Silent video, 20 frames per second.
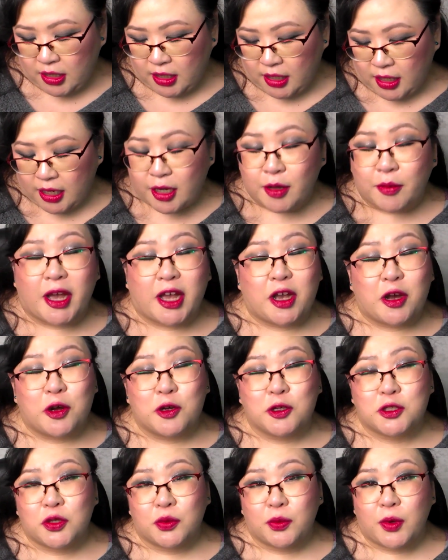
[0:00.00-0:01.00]
Um, I
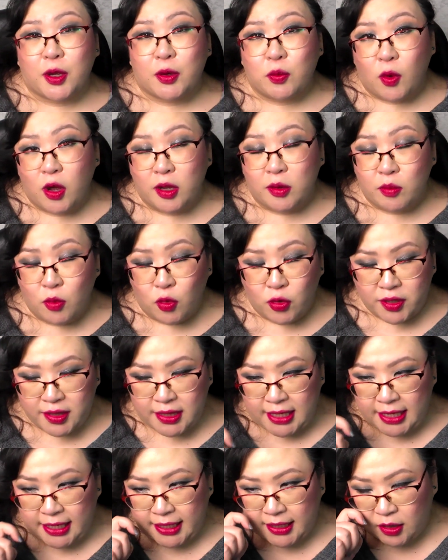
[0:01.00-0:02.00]
also read one more
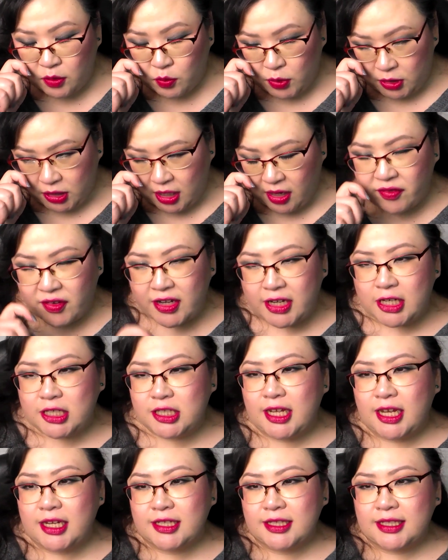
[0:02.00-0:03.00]
thing, which I finished
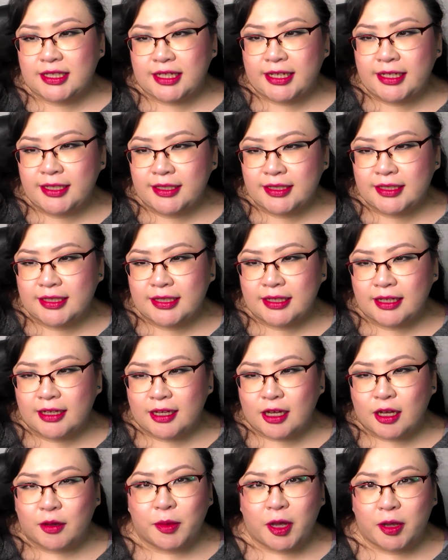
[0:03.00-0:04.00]
last night.
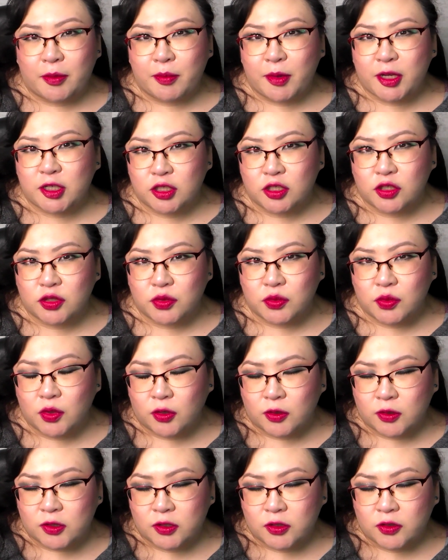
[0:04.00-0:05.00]
Um, I mentioned to you
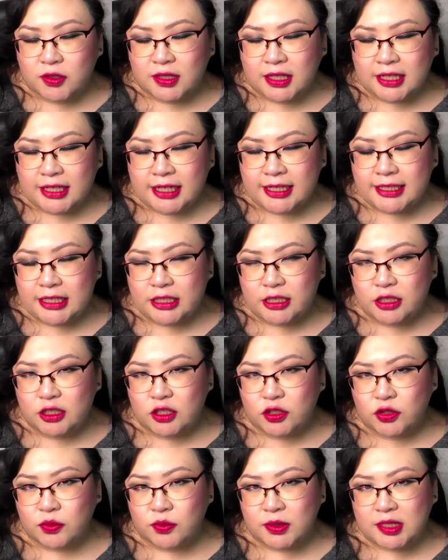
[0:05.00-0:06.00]
earlier that I needed
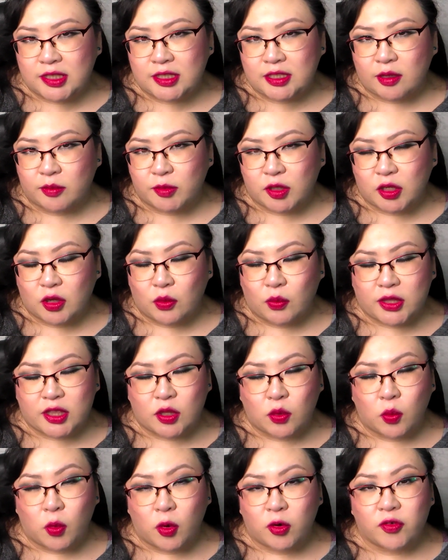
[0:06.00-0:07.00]
to read something with the
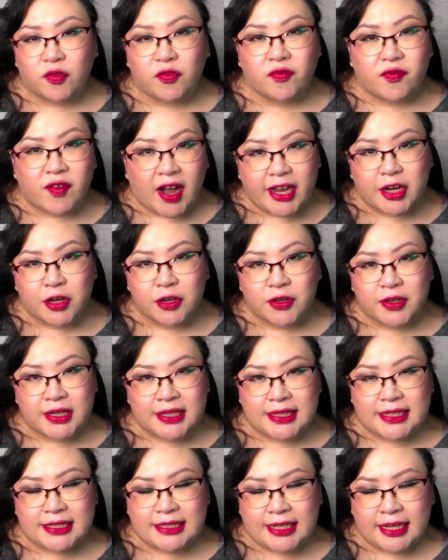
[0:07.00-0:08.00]
word fire in
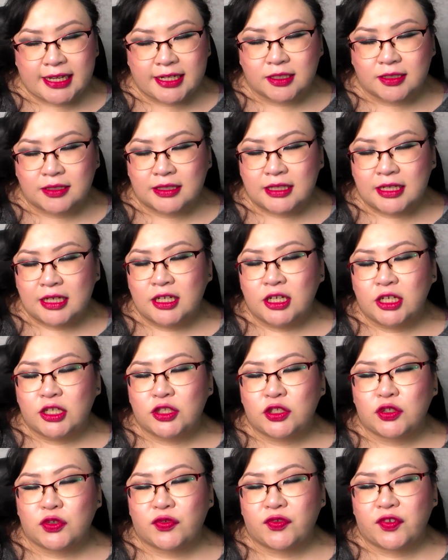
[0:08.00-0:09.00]
the title
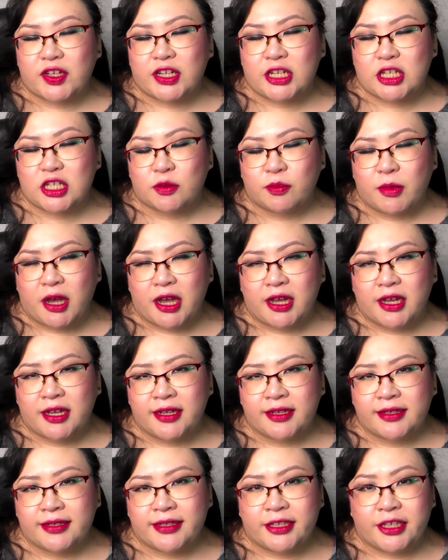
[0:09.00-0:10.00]
to finish
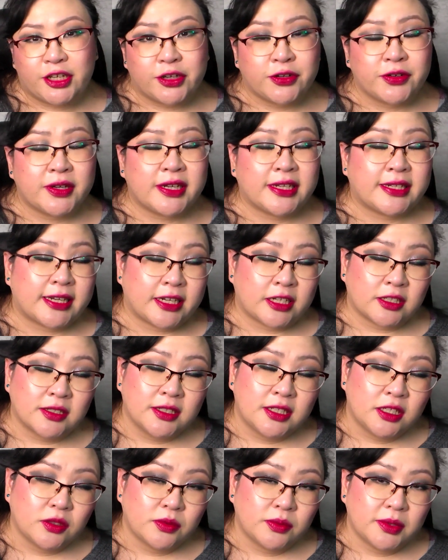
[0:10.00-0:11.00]
my year in
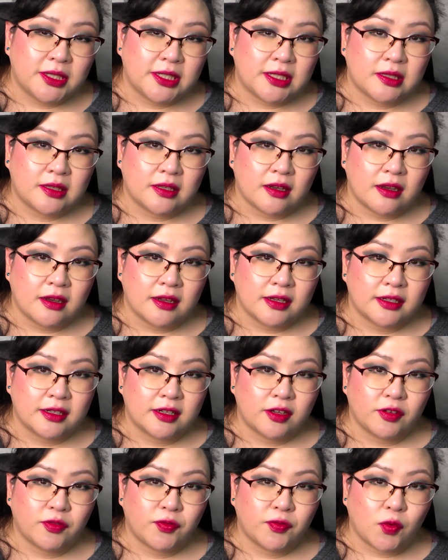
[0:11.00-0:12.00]
Eldia
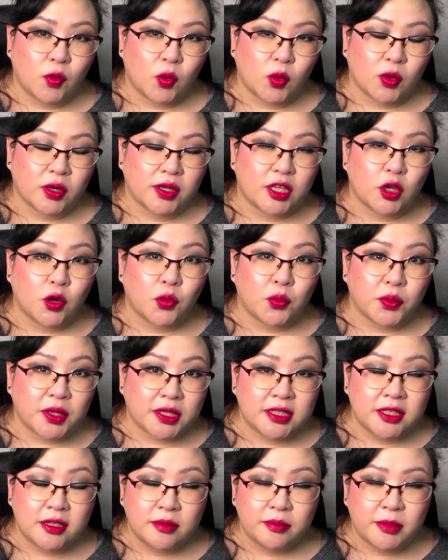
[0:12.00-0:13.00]
readathon for the
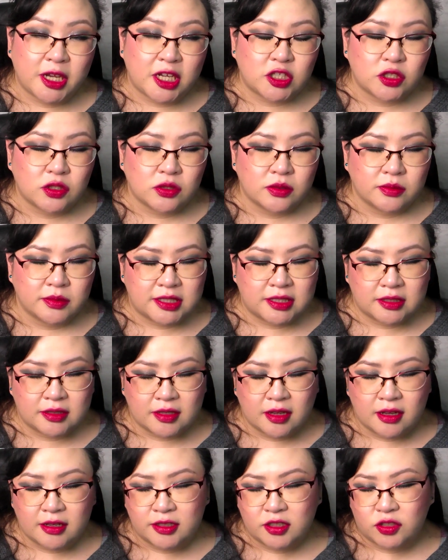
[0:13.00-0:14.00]
Aurelia Magical
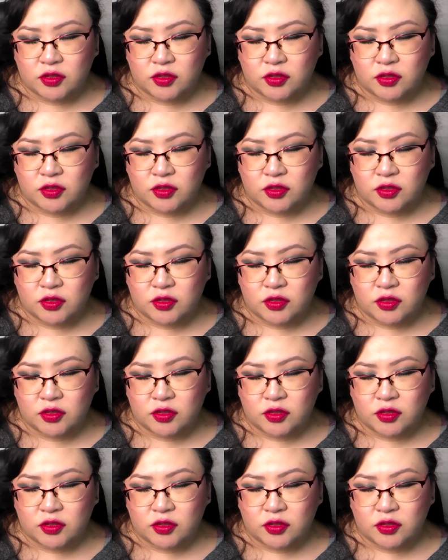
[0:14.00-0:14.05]
Readathon.